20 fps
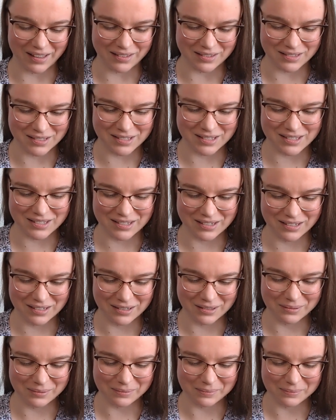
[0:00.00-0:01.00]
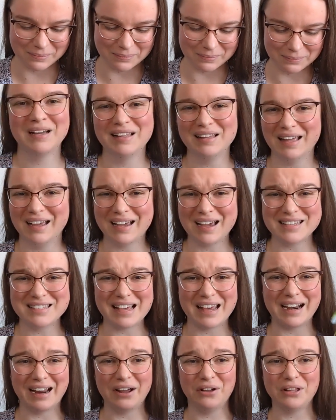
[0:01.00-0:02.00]
hands. Like
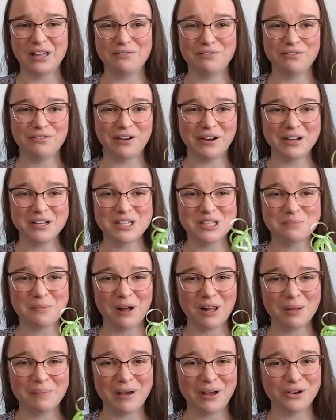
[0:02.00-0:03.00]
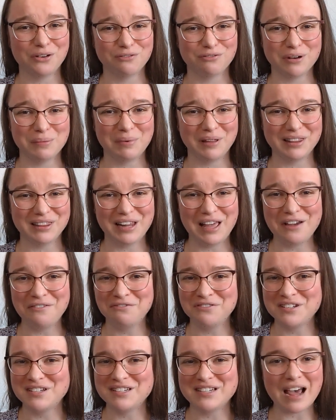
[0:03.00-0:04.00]
I said, I only have a very small amount of ribbon
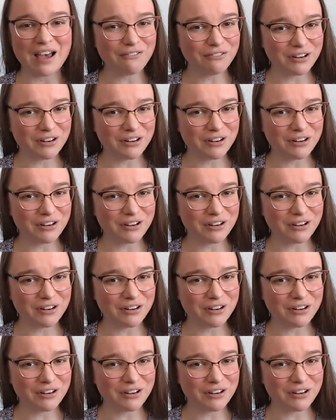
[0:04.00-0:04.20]
left,